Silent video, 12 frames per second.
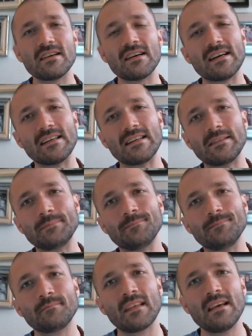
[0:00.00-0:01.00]
I
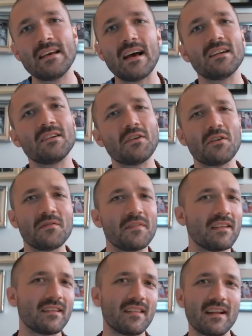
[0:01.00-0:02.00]
don't know if
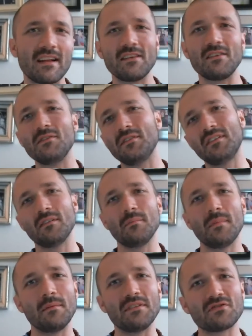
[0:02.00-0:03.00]
it's that I used to
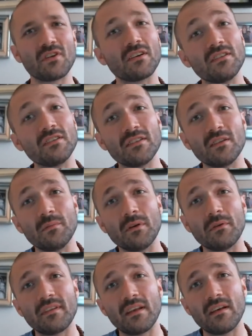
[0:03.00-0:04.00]
maybe struggle a little bit
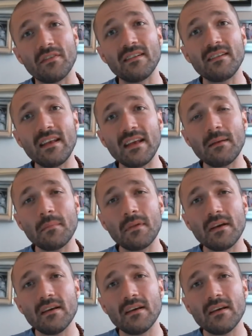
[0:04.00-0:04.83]
with self-esteem,